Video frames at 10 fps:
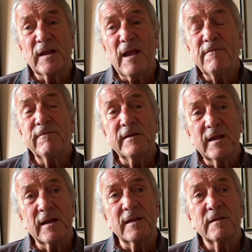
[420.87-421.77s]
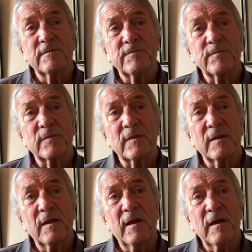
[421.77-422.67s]
every day,
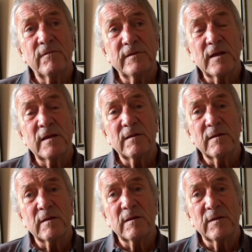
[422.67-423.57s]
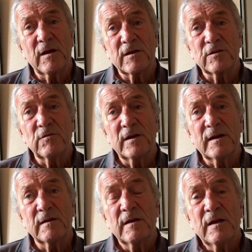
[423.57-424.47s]
every day uh, that I could ride
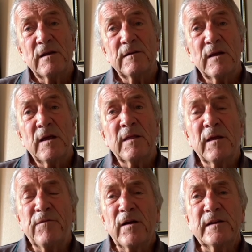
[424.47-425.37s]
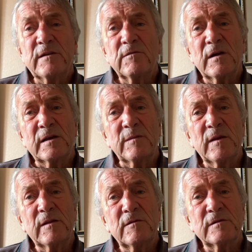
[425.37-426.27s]
out. If I didn't ride him in
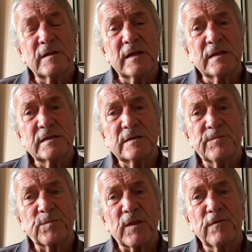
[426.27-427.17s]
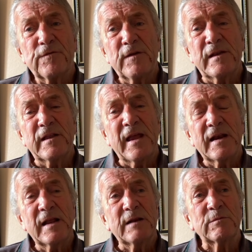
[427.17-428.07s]
those days, Fred the head
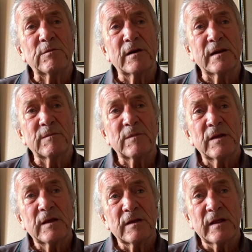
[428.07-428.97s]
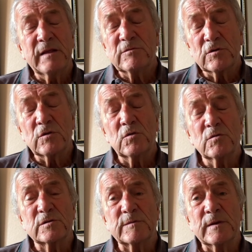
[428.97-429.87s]
lad would ride him. He was a good
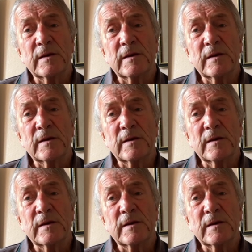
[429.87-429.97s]
horseman.